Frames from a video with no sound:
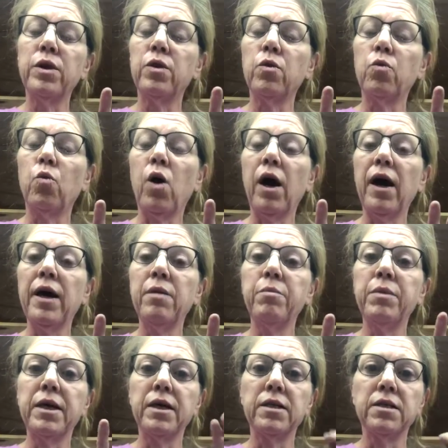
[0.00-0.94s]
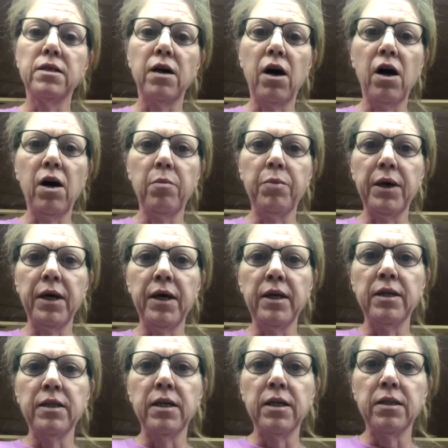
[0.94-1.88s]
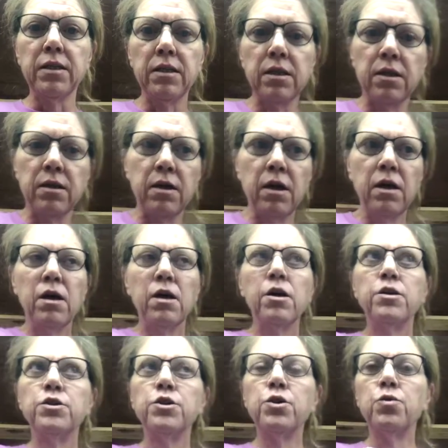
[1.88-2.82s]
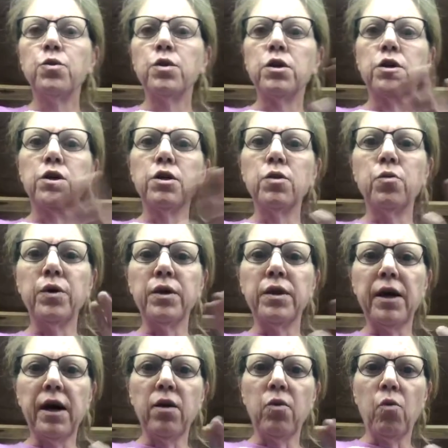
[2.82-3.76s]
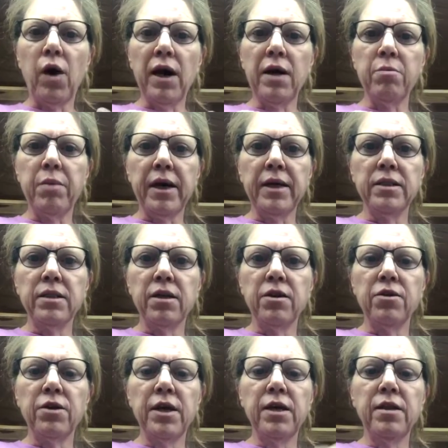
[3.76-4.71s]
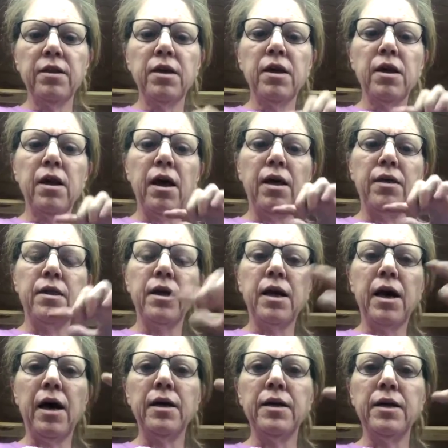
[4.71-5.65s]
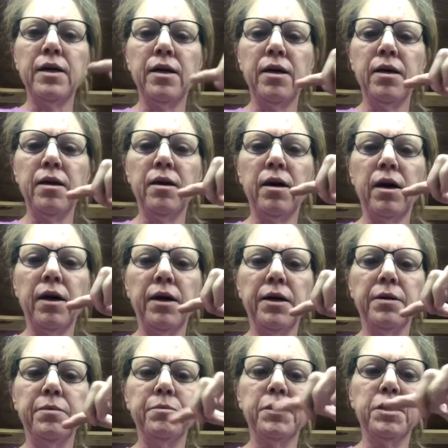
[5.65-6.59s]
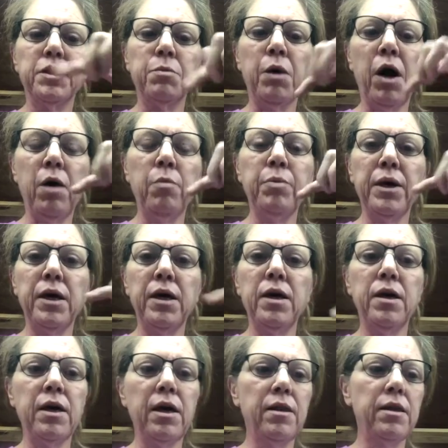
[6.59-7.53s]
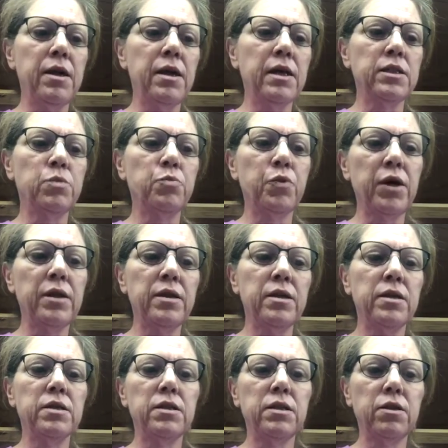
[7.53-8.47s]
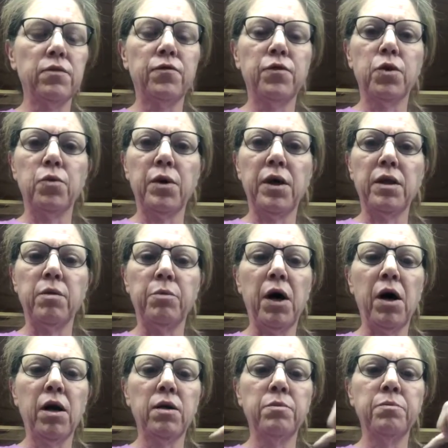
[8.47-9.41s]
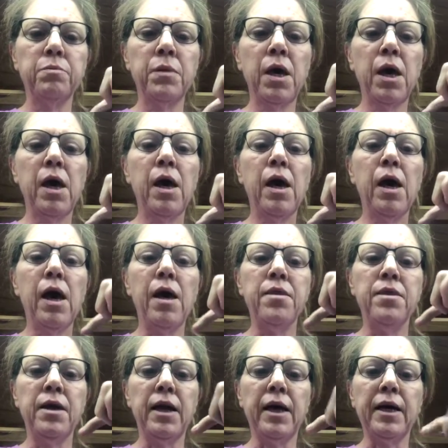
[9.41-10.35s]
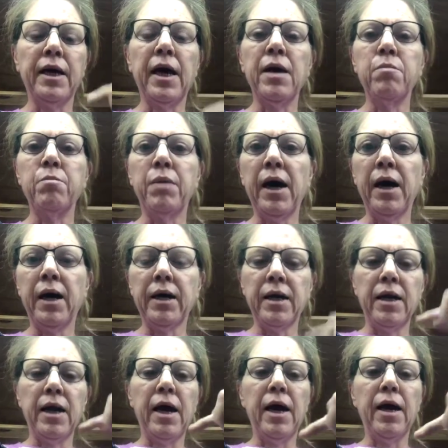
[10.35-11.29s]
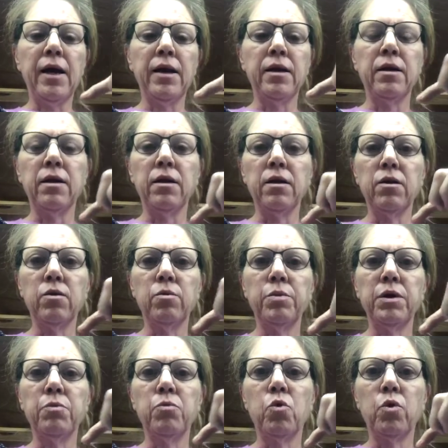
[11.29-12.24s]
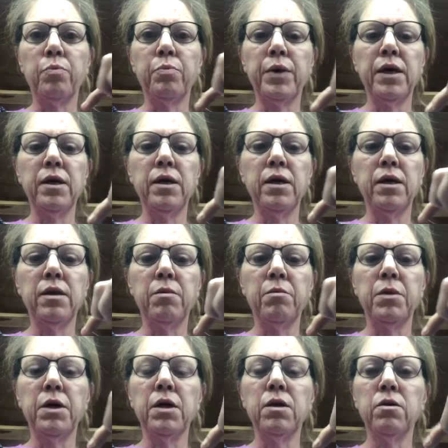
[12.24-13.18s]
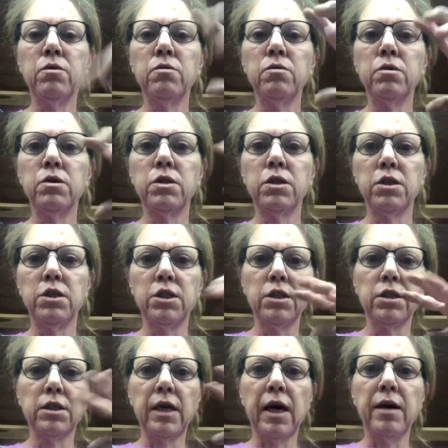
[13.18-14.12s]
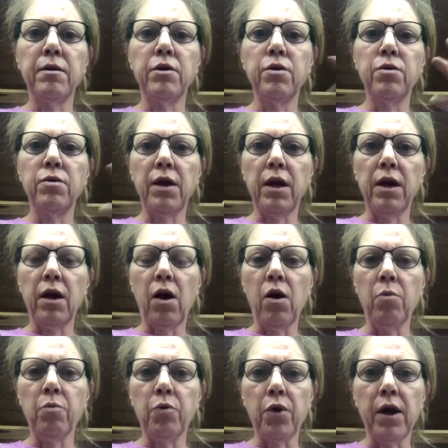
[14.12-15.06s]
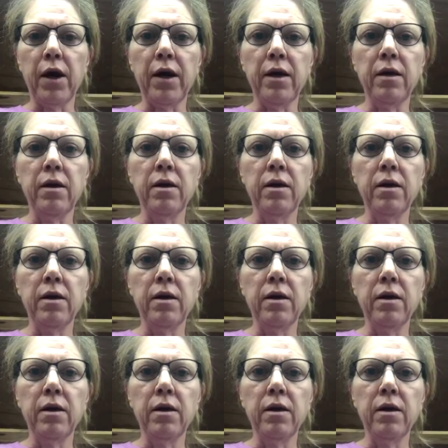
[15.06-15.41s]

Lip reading: white because the hot pink doesn't do real good without a white base underneath it, and then I did some hot pink, and then I sprayed the silver around the bottom, and then I came back and added a little bit more pink in the middle to just kind of do that ombre